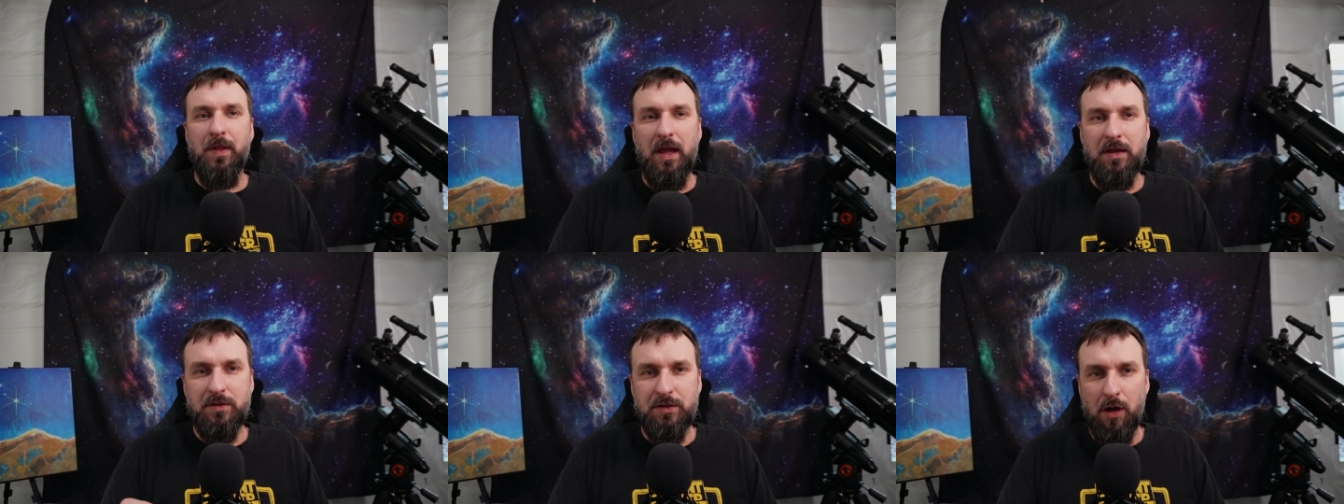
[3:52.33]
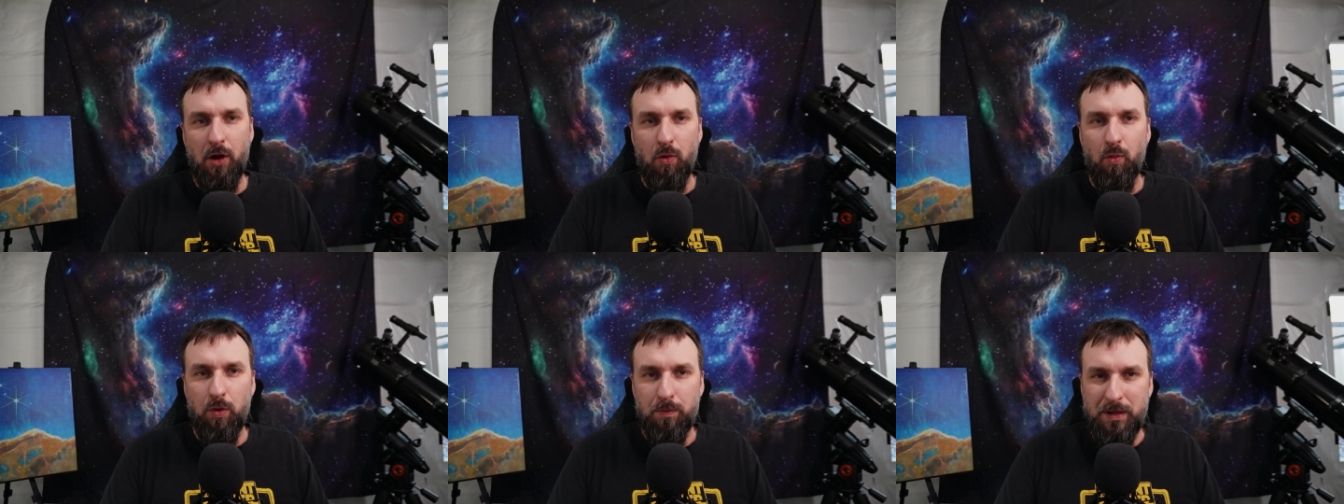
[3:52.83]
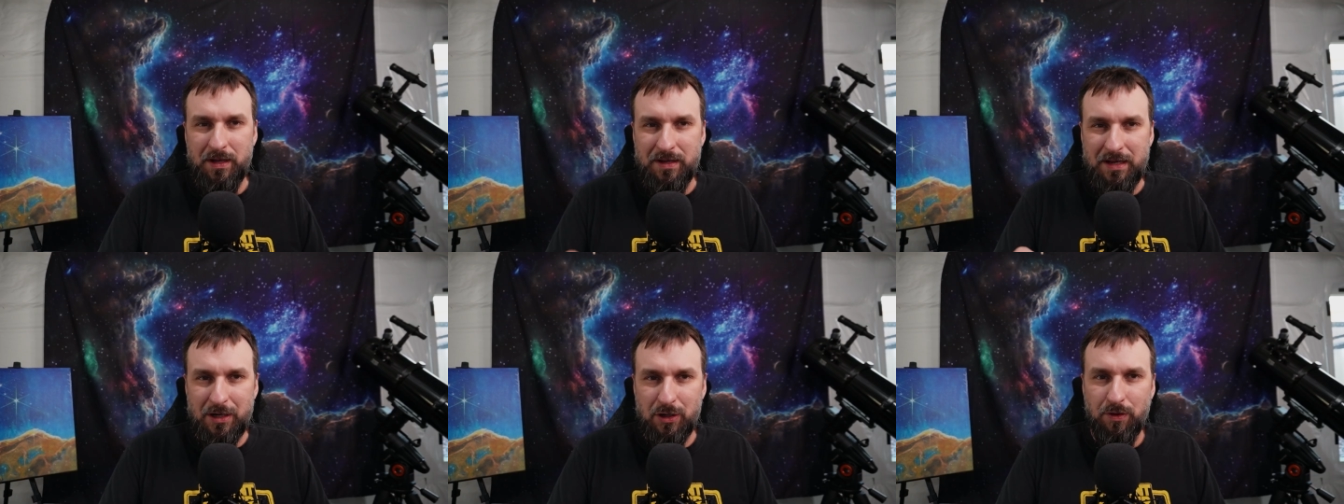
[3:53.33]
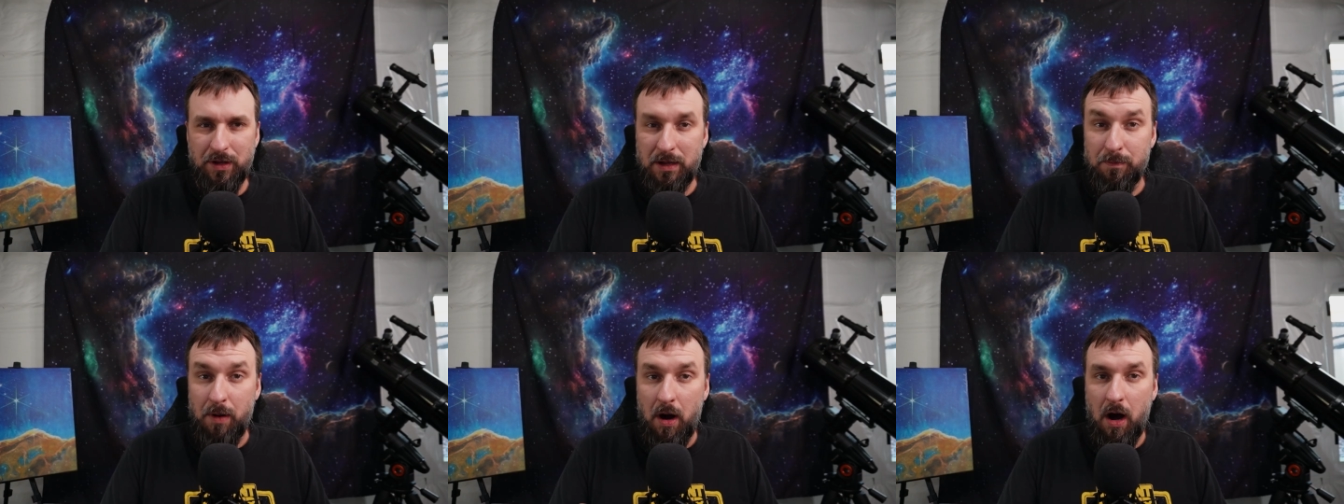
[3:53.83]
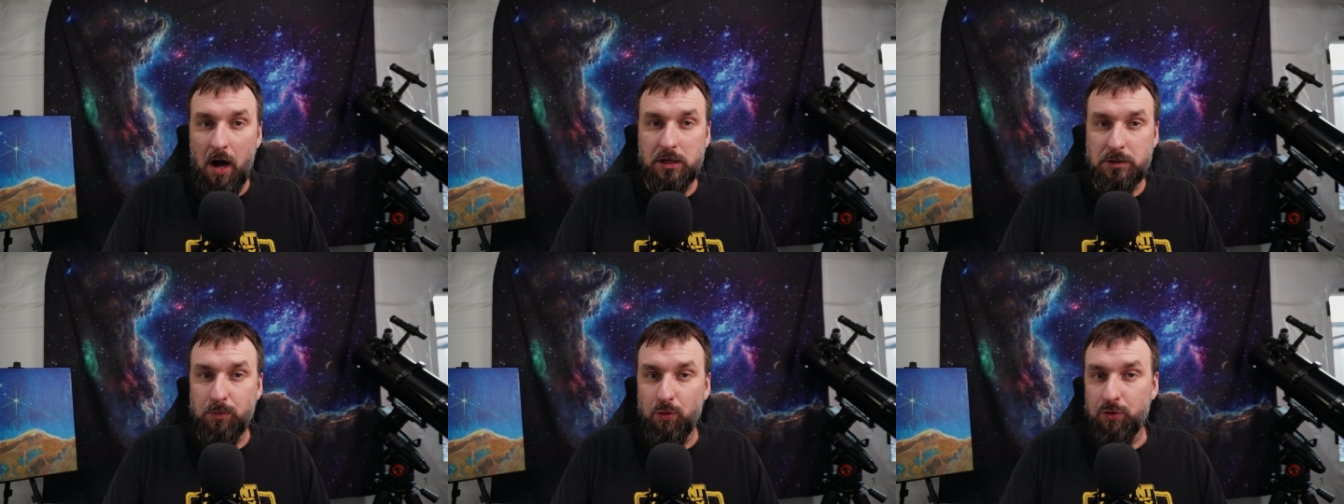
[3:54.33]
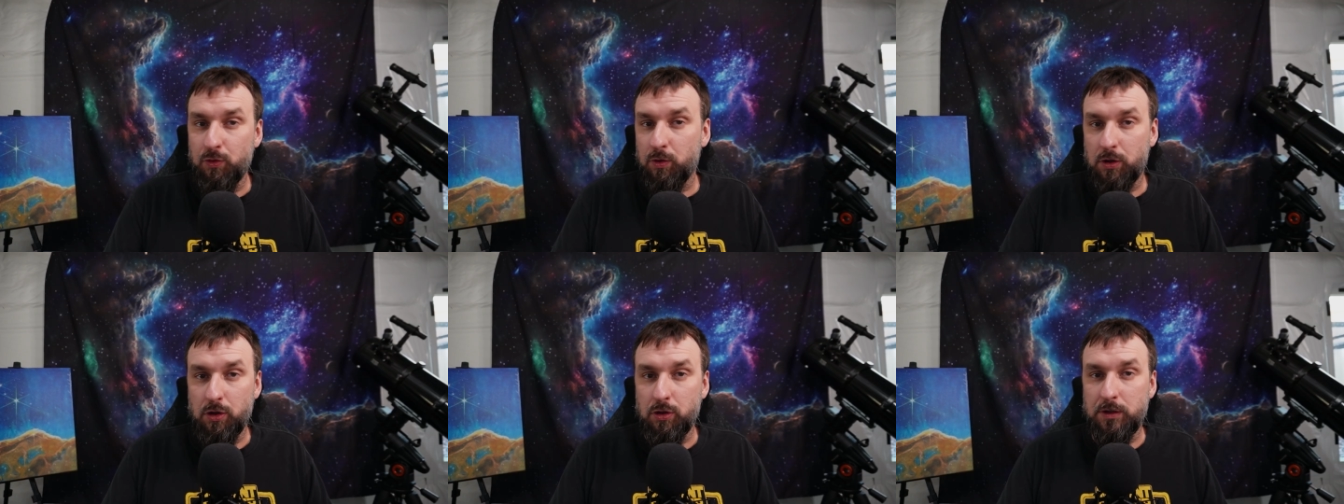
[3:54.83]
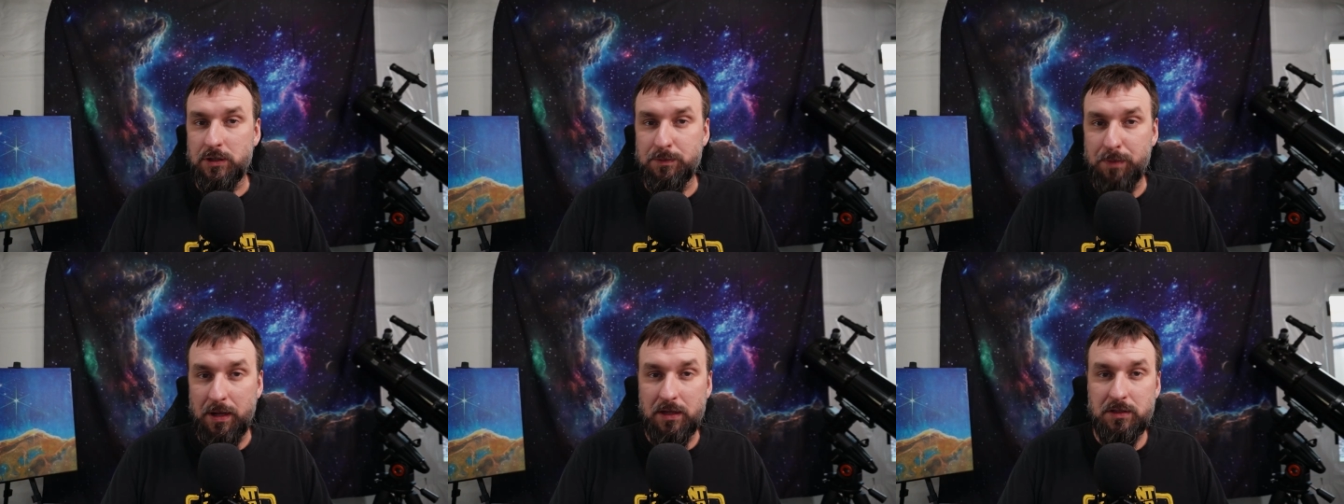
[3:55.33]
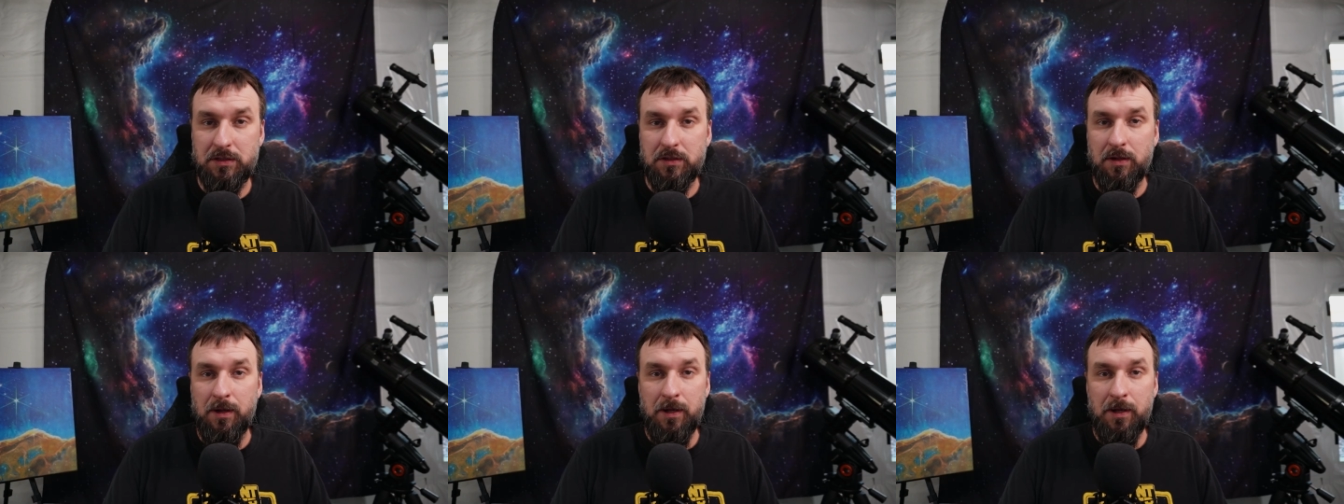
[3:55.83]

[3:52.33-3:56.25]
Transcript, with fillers: and so would be nearly impossible to occur in space.